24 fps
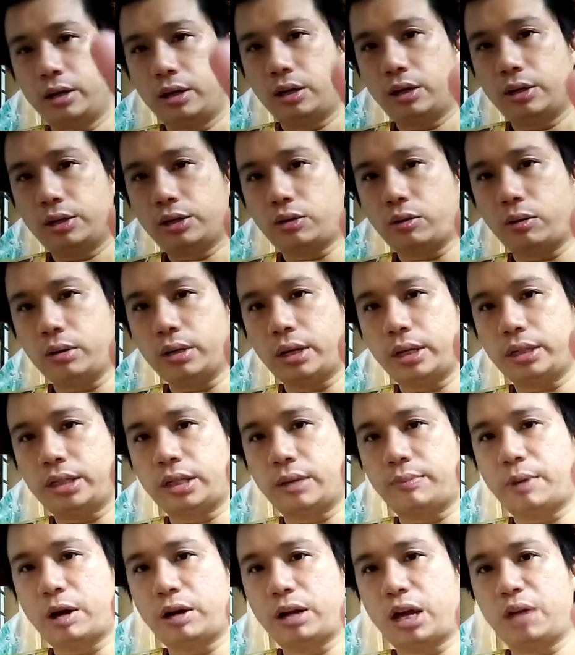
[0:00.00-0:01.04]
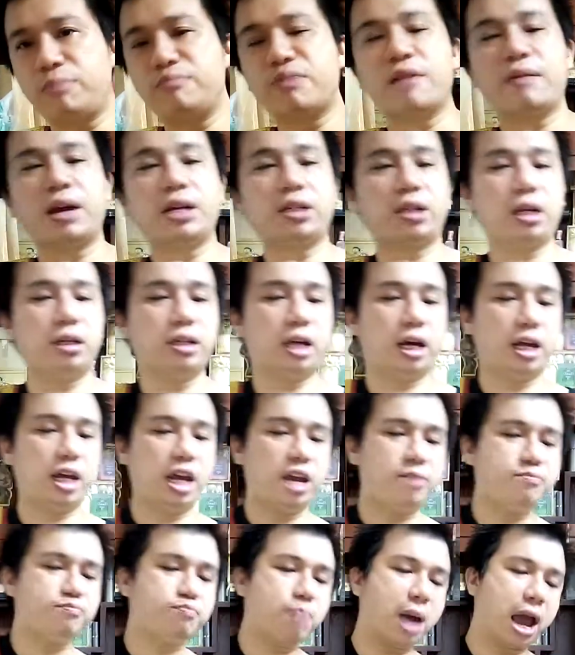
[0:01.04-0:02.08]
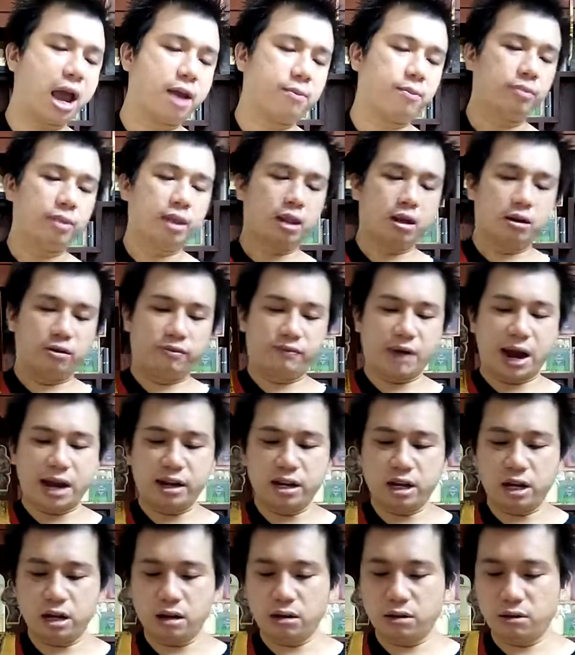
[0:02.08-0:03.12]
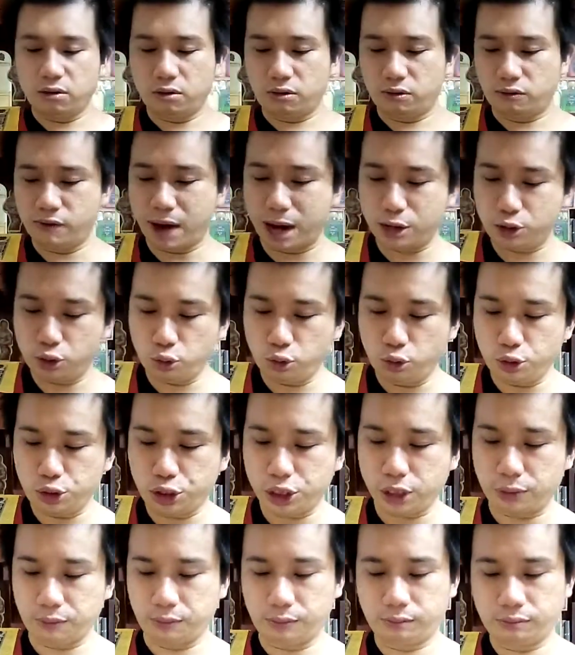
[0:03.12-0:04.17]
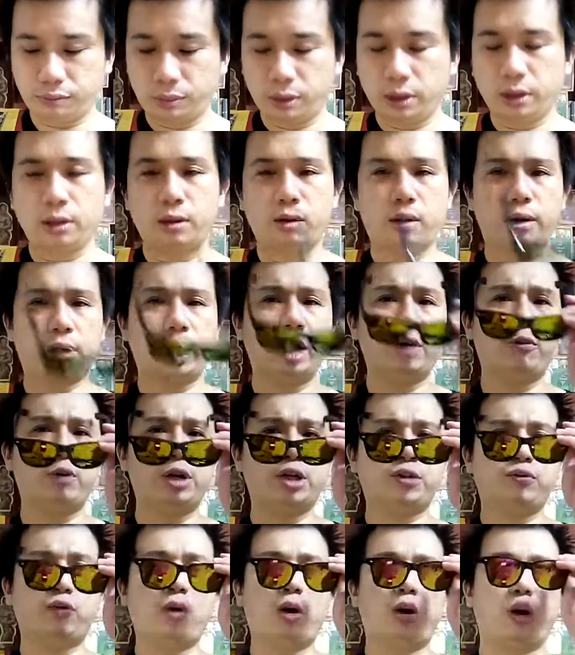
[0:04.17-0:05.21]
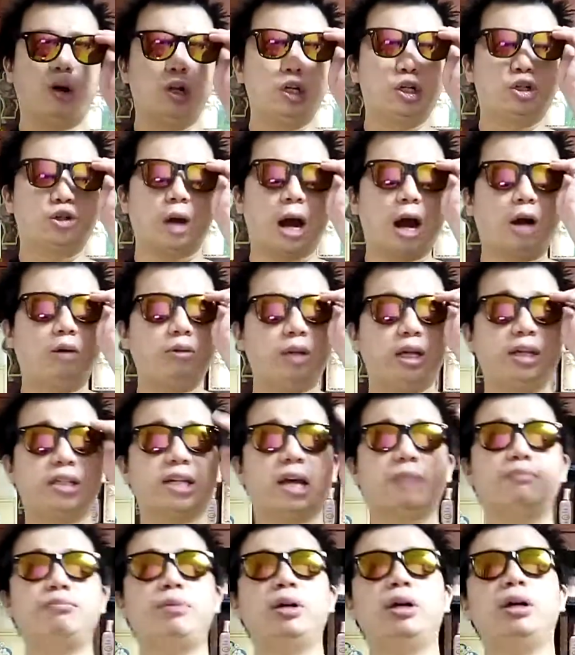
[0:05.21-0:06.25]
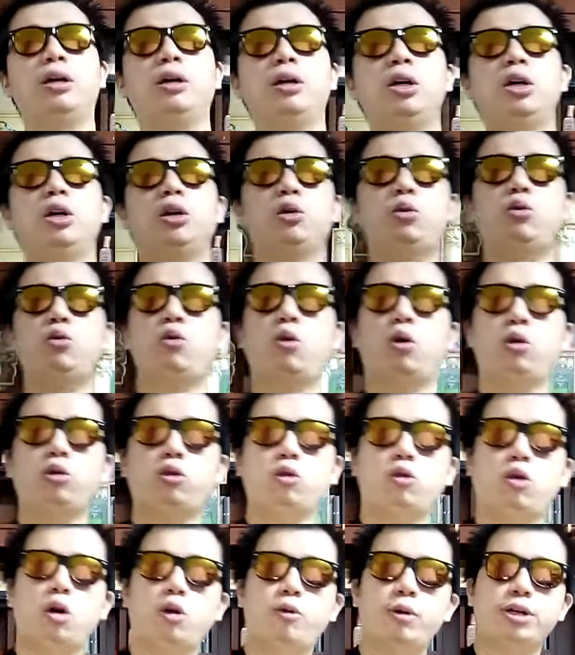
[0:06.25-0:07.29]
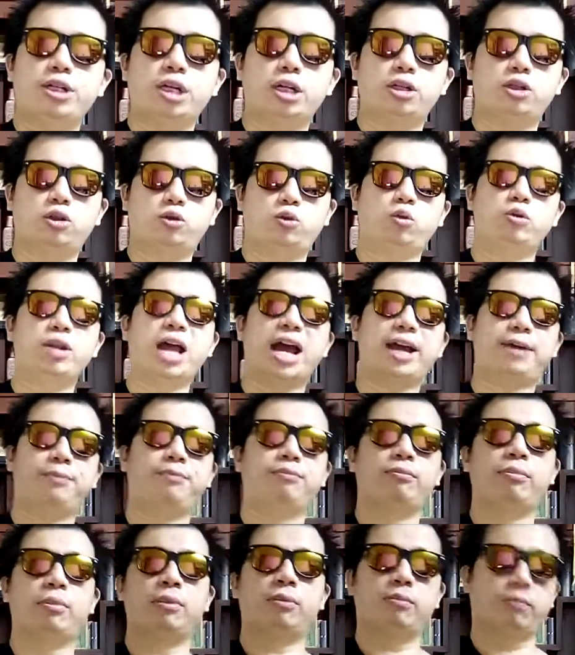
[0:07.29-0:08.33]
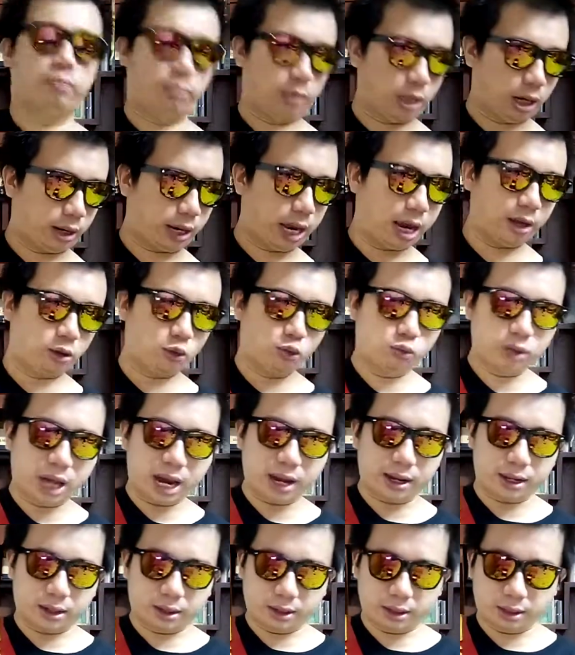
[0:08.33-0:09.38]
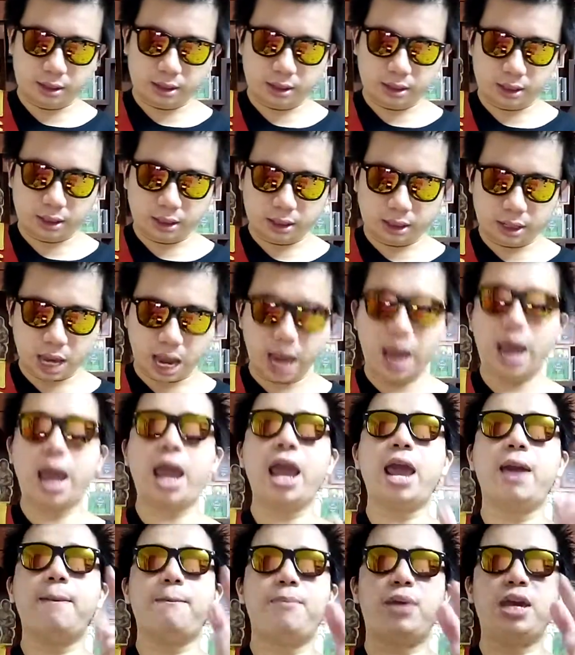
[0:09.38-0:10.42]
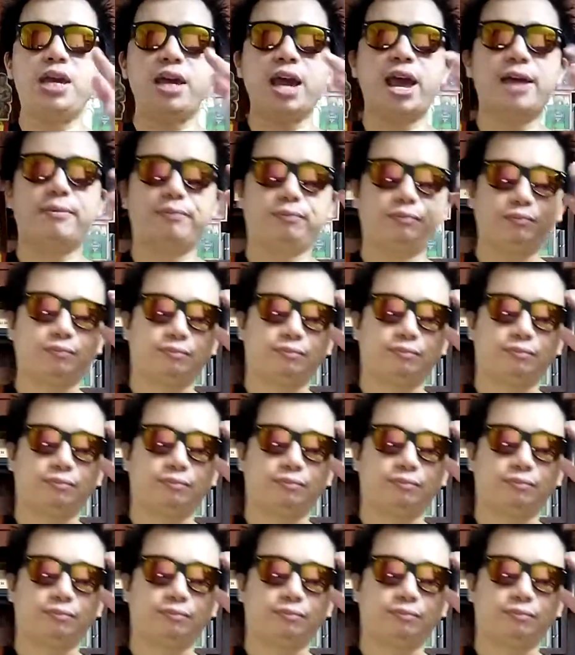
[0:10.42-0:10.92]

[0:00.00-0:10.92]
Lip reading: so it's about the Impact Wrestling, the Impact Final Resolution. Okay, we swore on 12 December 2020, which is tonight. Okay, tonight at 8 p.m.,